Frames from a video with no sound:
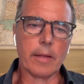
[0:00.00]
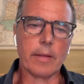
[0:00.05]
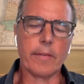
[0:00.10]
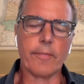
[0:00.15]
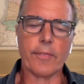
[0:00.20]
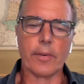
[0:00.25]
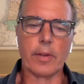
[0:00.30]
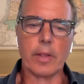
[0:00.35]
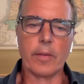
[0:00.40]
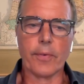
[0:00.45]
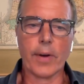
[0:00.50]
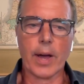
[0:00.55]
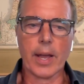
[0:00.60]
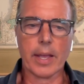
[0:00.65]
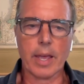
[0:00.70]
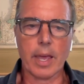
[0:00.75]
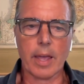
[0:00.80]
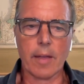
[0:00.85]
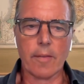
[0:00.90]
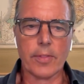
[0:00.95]
If I
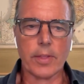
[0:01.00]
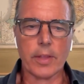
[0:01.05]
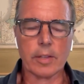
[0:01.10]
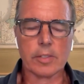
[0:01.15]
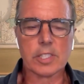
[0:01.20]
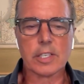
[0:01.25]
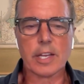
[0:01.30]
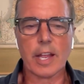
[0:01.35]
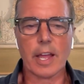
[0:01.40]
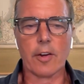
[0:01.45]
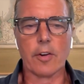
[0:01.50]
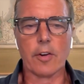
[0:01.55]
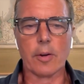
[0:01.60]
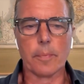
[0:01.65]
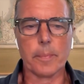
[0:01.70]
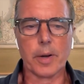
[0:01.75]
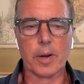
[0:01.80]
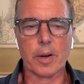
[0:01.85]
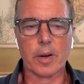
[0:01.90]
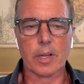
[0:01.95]
gave the standard
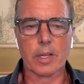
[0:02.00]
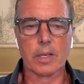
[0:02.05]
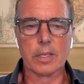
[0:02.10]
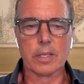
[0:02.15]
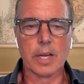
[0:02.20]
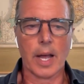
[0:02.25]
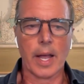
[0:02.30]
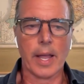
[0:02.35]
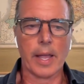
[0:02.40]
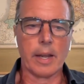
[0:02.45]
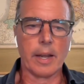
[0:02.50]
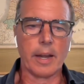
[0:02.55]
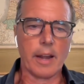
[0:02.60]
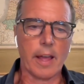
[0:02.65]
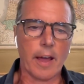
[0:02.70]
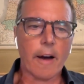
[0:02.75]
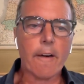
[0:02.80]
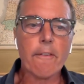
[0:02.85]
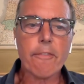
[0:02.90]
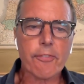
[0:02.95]
American diet an
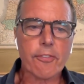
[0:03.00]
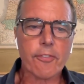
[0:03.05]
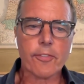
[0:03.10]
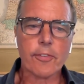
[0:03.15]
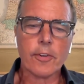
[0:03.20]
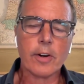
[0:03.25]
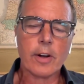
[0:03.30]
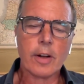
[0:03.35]
F,